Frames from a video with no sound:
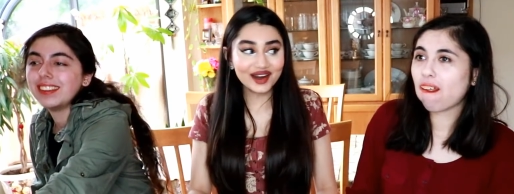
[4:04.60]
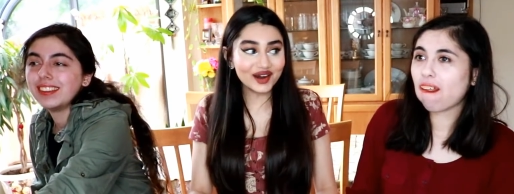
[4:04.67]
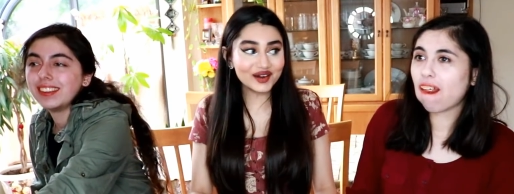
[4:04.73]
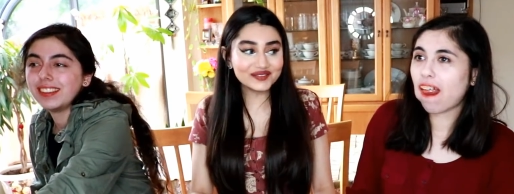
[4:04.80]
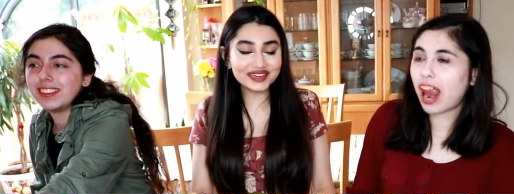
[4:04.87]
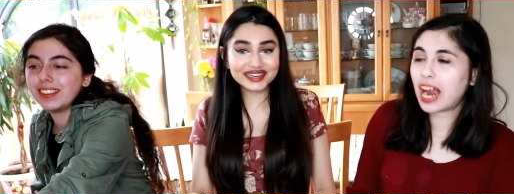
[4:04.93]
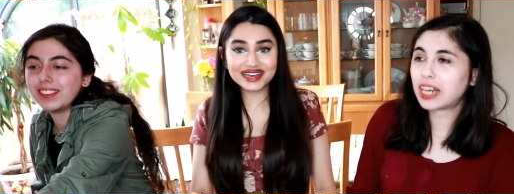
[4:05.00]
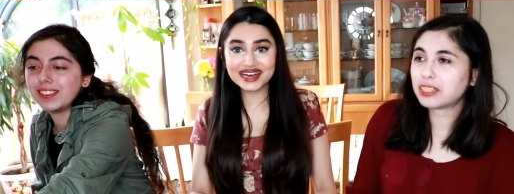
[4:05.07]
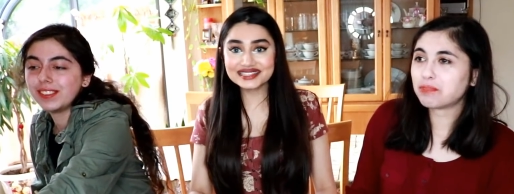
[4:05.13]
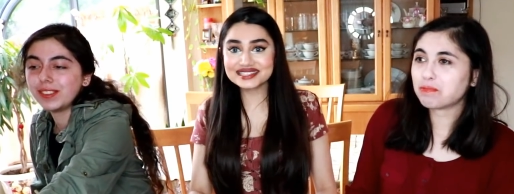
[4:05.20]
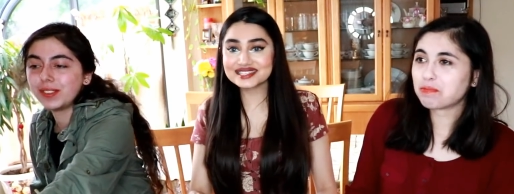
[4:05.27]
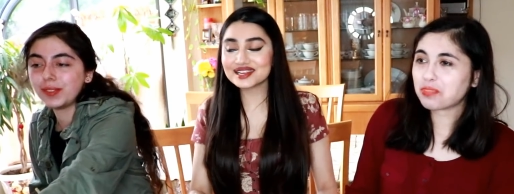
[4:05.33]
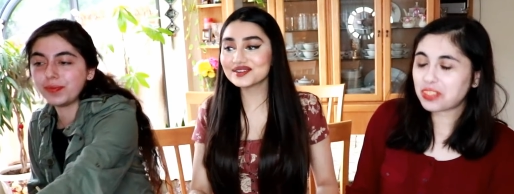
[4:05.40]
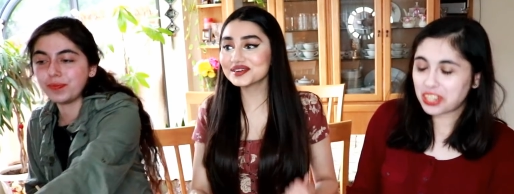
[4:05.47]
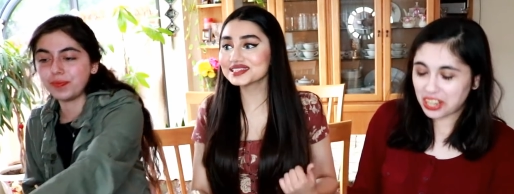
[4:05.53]
Speaker 1: Oh my god,
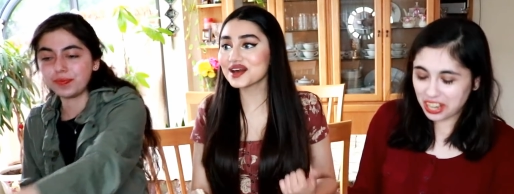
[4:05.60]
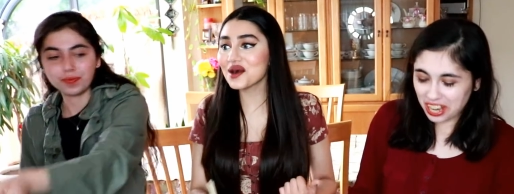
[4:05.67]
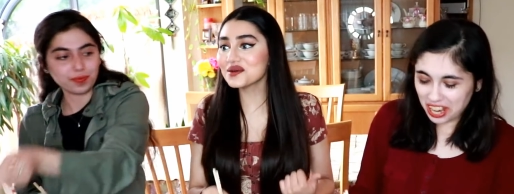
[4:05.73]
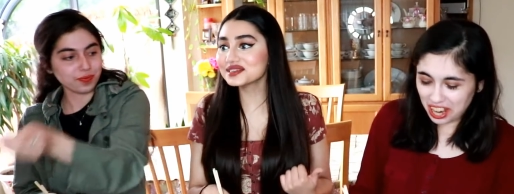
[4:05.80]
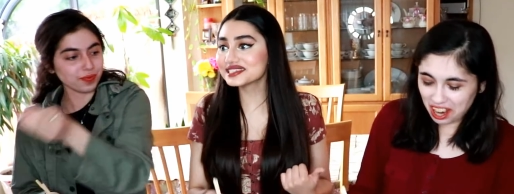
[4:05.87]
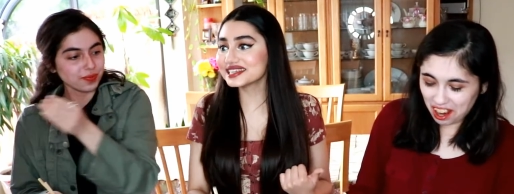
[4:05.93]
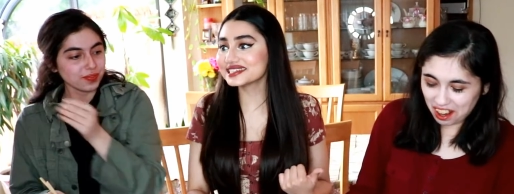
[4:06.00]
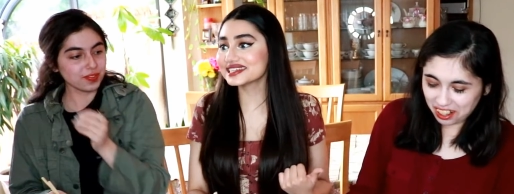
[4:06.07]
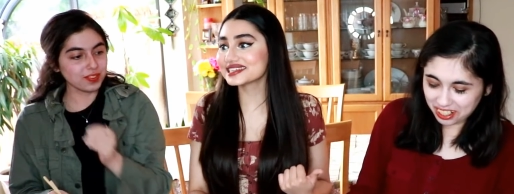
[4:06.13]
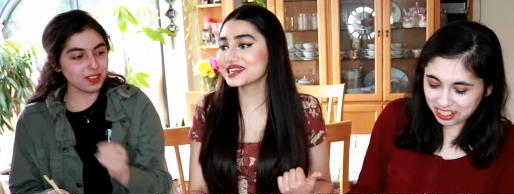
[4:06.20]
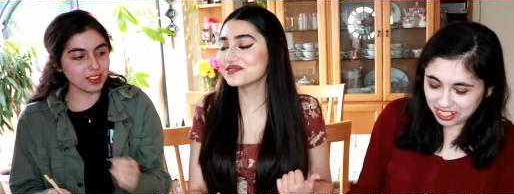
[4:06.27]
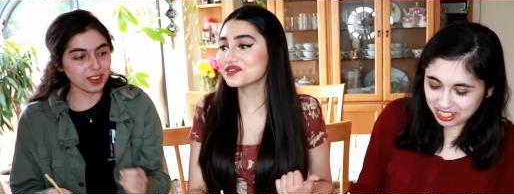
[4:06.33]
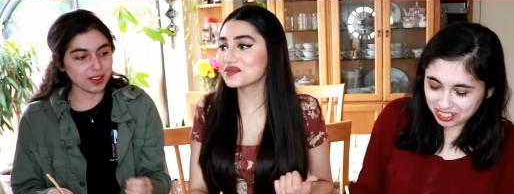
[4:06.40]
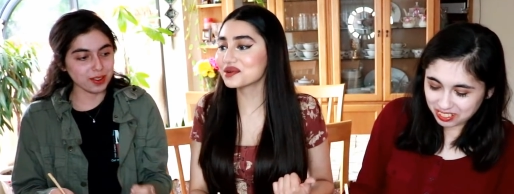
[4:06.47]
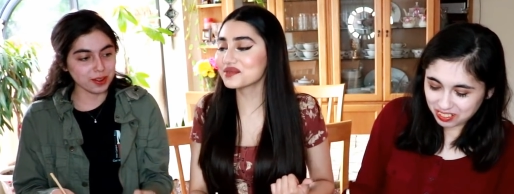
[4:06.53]
Sarwath always does this
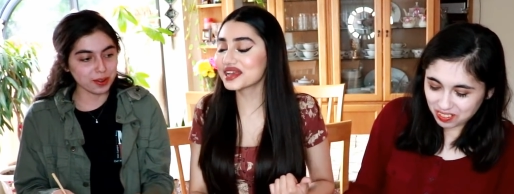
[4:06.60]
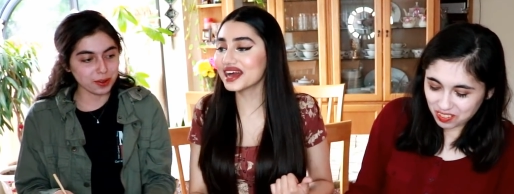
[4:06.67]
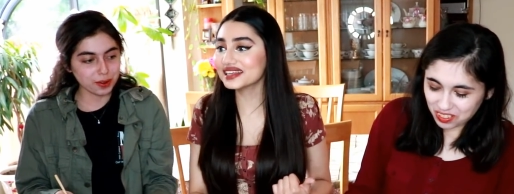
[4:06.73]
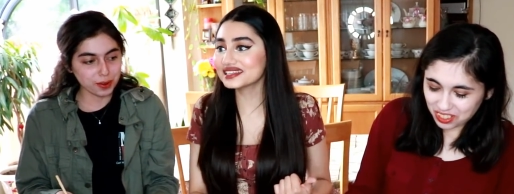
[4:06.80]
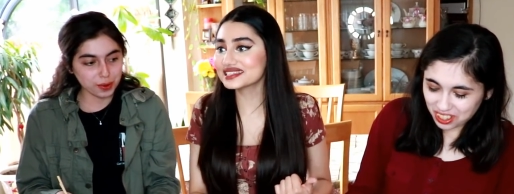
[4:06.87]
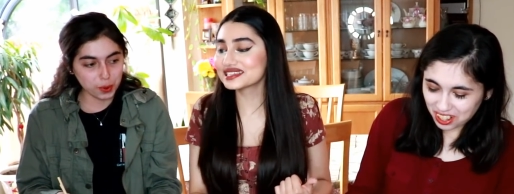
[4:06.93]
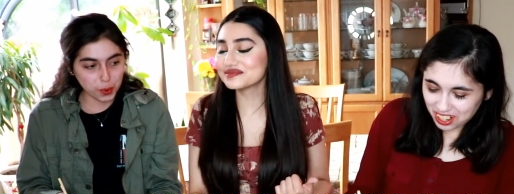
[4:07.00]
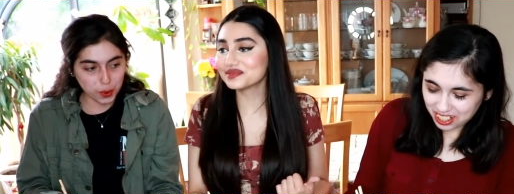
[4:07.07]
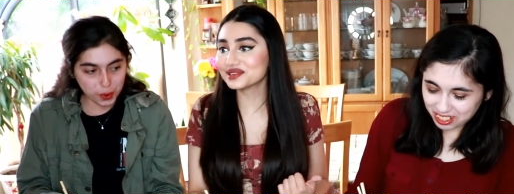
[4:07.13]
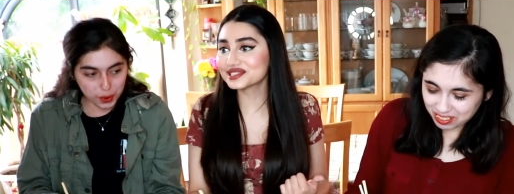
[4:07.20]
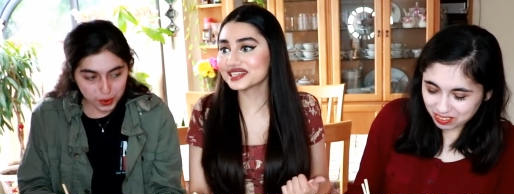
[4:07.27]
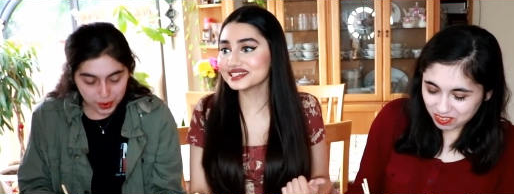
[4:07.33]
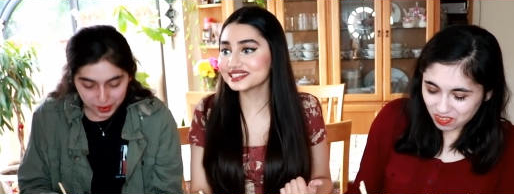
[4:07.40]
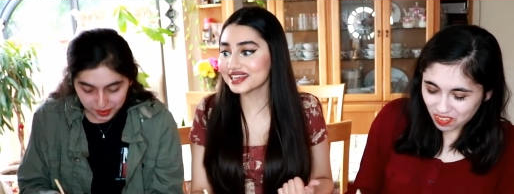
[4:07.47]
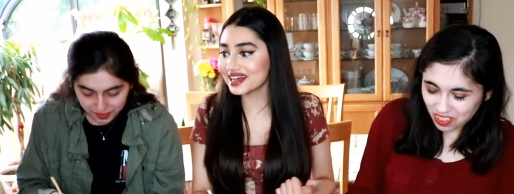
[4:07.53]
even when we got the
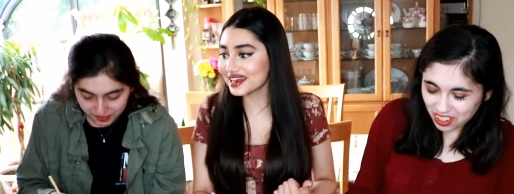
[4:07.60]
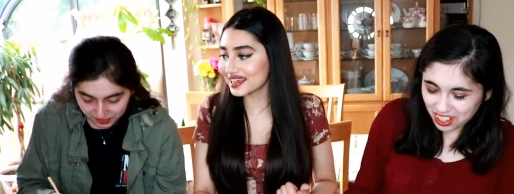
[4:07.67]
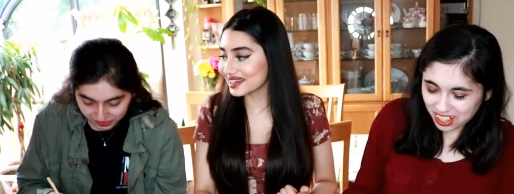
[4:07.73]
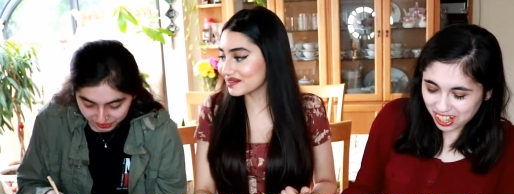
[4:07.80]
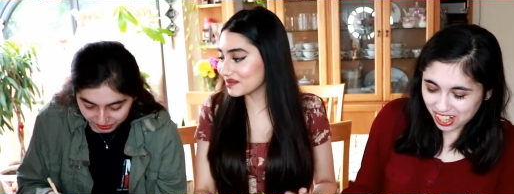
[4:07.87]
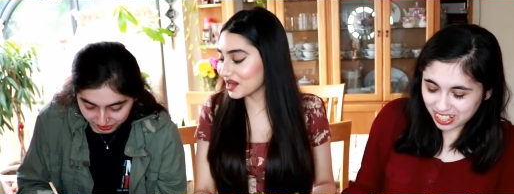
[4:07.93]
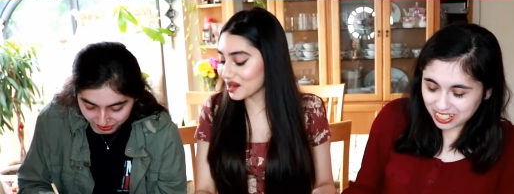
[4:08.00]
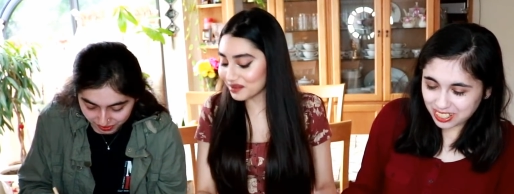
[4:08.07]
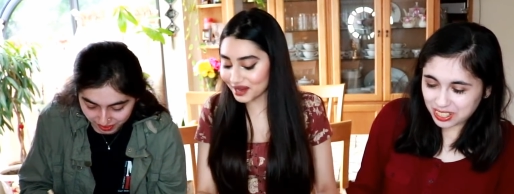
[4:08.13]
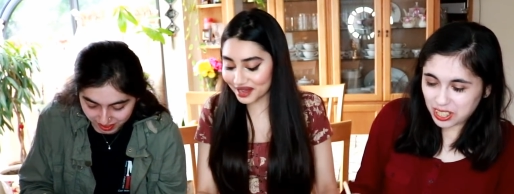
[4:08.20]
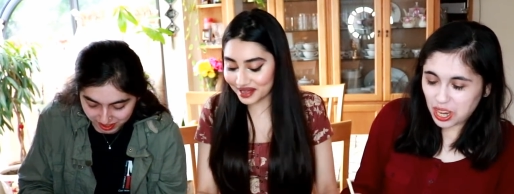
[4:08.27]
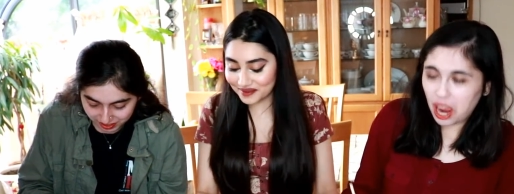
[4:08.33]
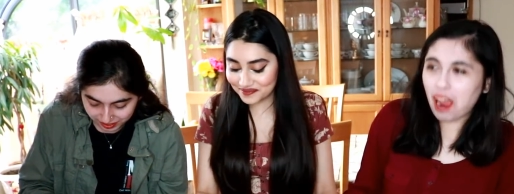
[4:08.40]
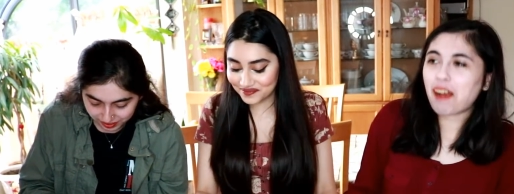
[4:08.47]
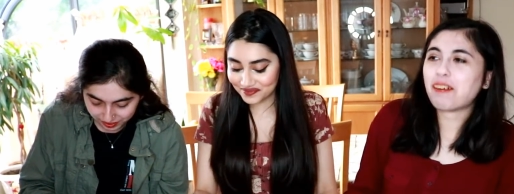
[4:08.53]
samosa shot at Kebab
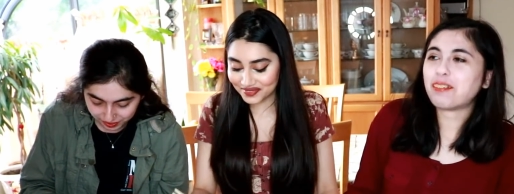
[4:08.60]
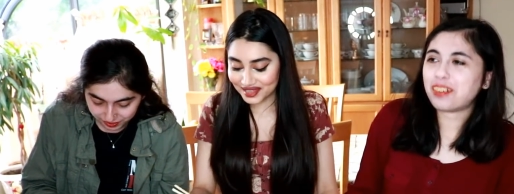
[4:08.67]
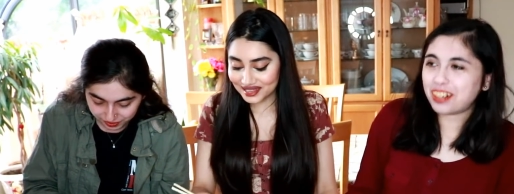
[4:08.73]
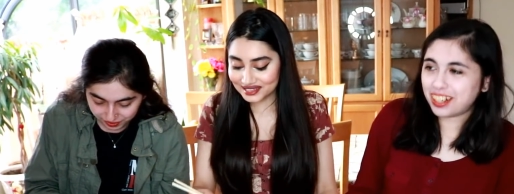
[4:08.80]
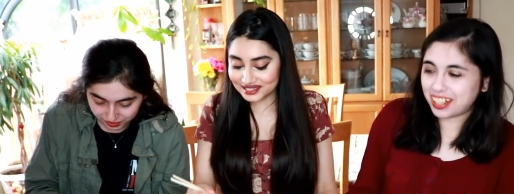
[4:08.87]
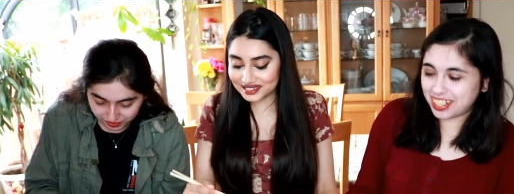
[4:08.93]
Hut.